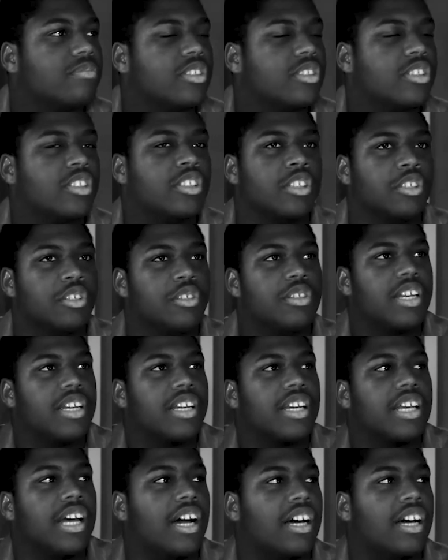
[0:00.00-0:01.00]
Do you think
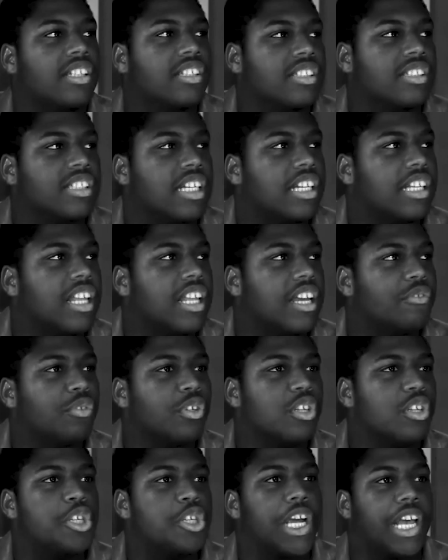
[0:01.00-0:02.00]
there's any like real
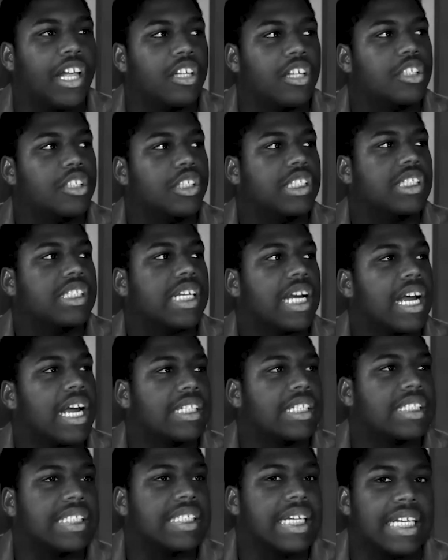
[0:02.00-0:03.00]
challenges that kind of
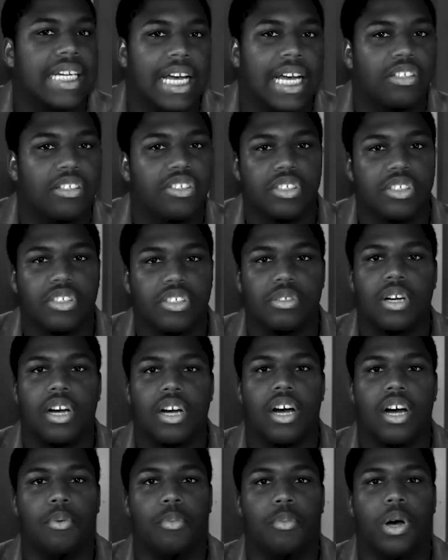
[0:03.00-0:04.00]
stand out to you
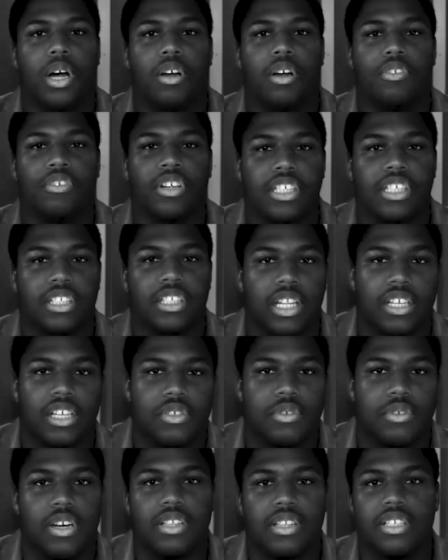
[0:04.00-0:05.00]
while running like
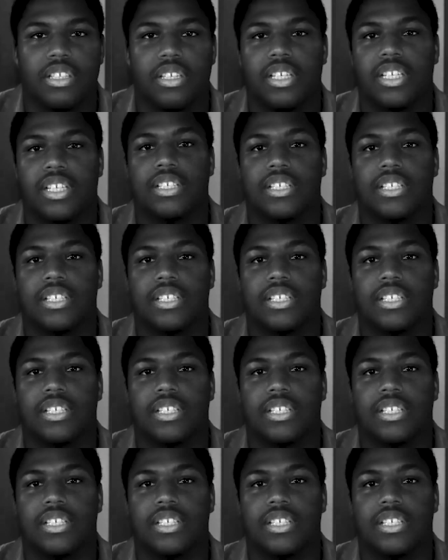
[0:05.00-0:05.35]
12 and shit?